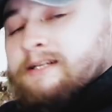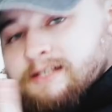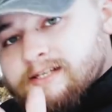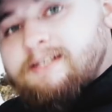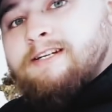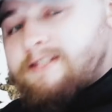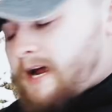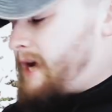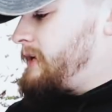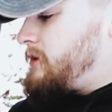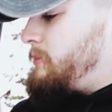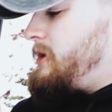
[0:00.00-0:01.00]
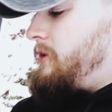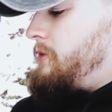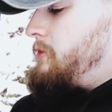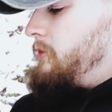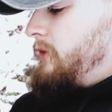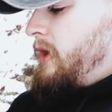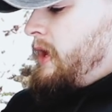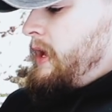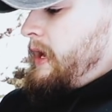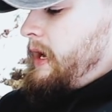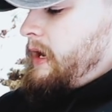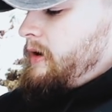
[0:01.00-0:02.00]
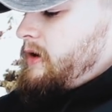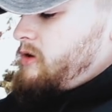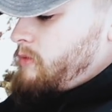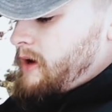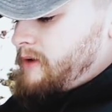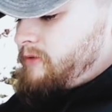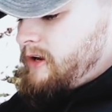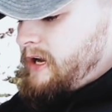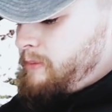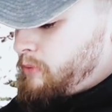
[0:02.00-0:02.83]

it's designed to be used, and you won't have any